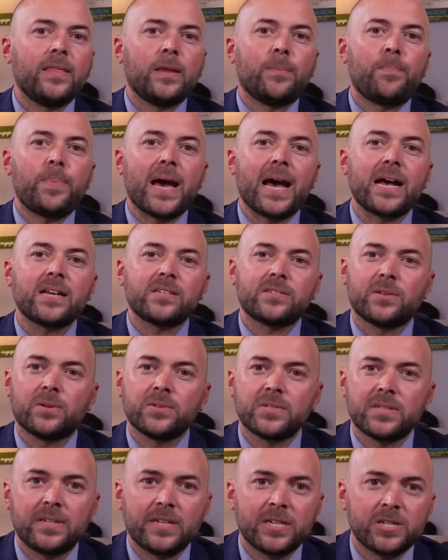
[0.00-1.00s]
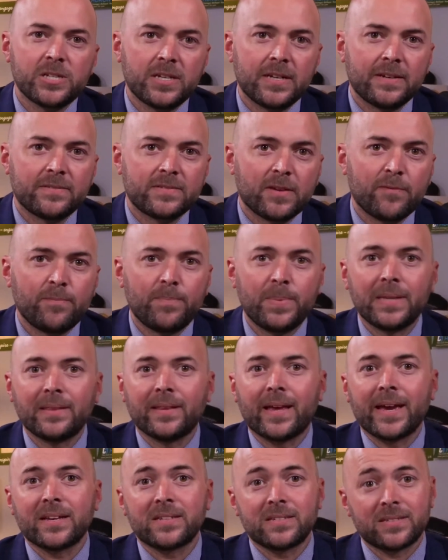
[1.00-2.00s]
the past, those initiatives have been
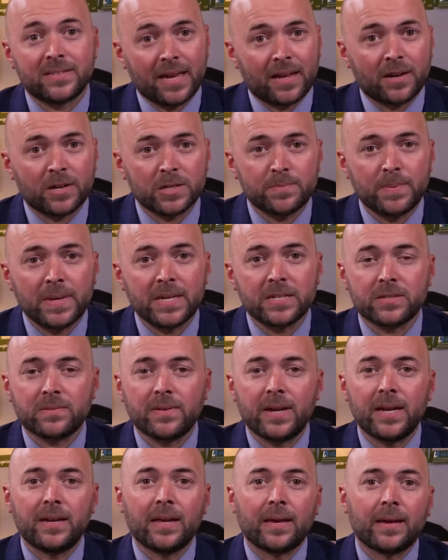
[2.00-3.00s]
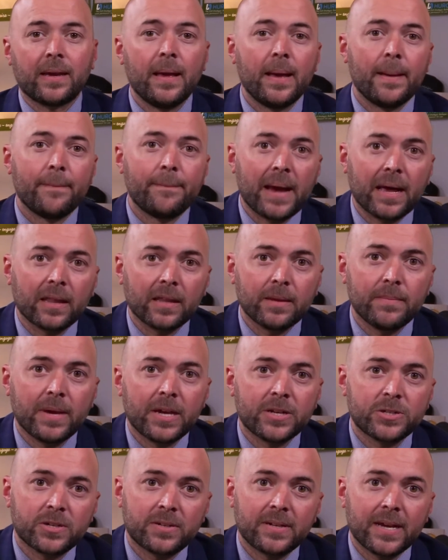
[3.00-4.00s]
like standards-based grading, ballot
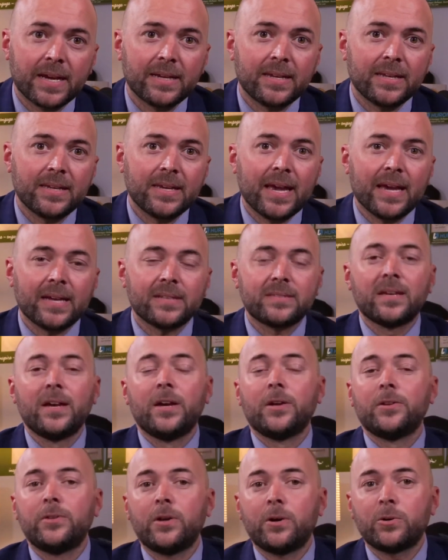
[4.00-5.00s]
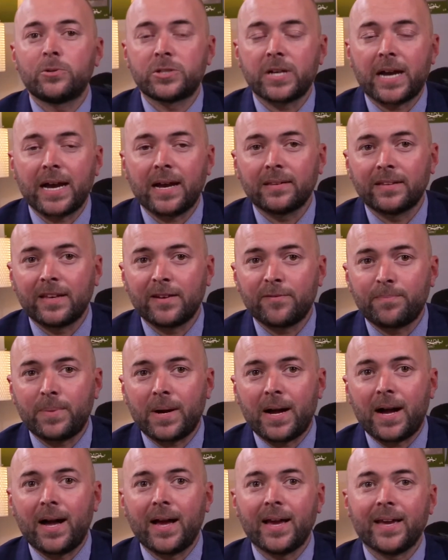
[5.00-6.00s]
measure 98, no child left
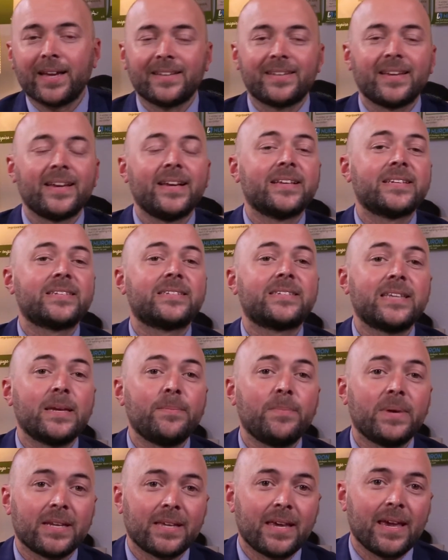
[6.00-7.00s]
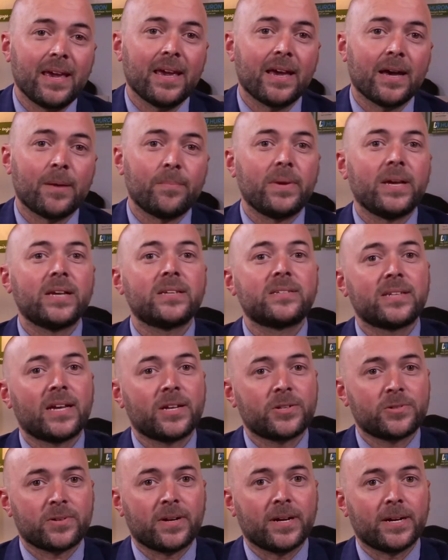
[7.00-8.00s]
behind, SIM and CAM,
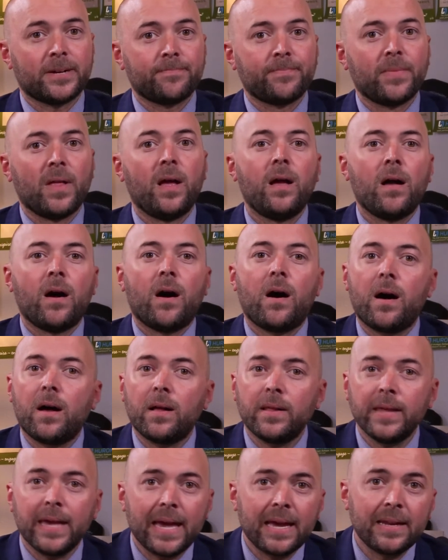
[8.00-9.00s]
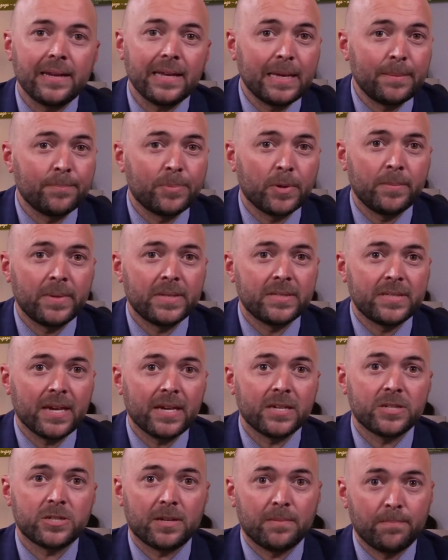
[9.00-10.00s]
etc. All had
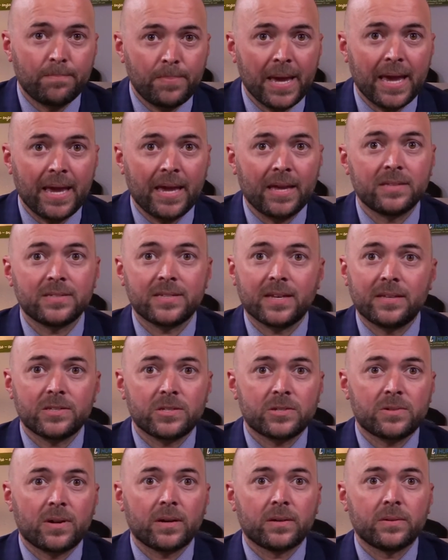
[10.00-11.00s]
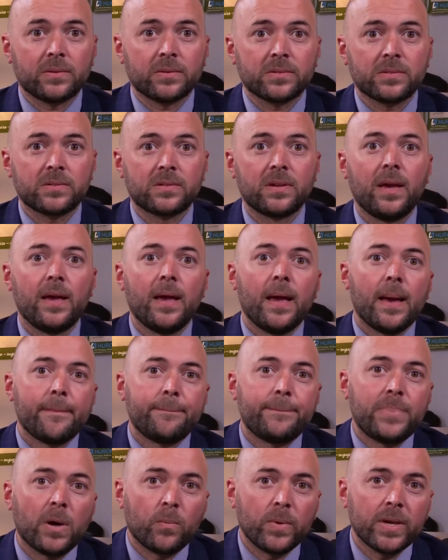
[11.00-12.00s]
implementation pains and struggles,
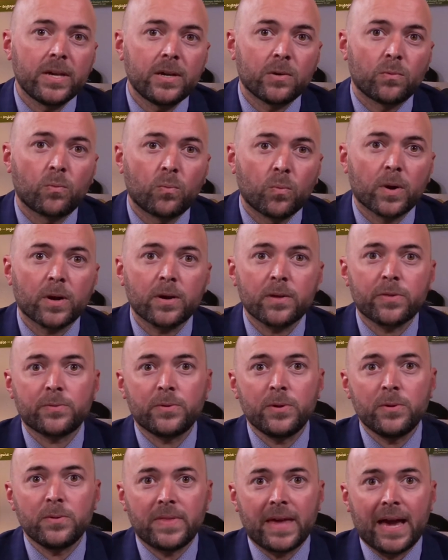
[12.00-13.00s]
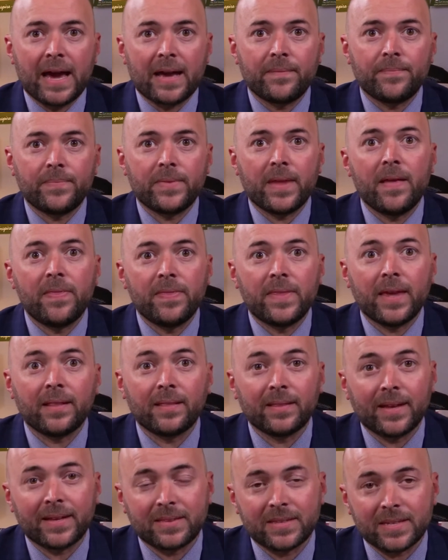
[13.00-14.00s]
but we could work through that and then
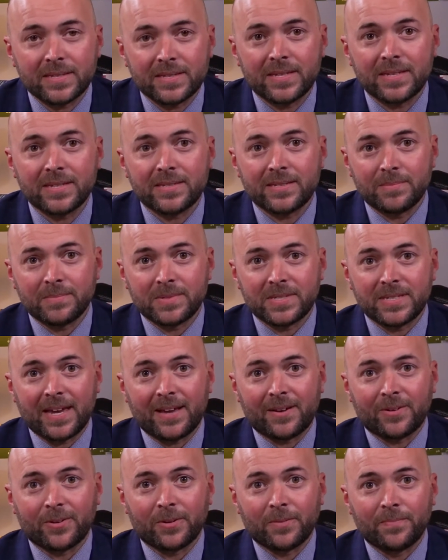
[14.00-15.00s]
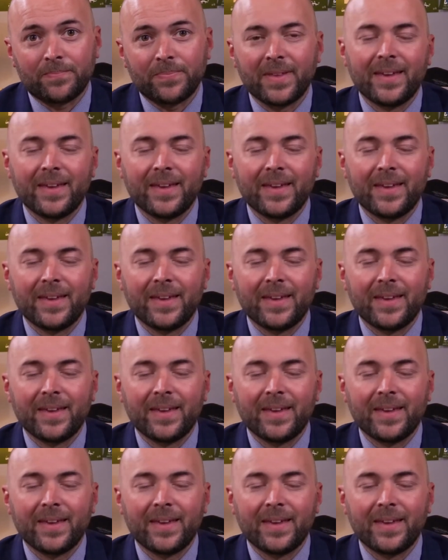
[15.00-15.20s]
let the system settle.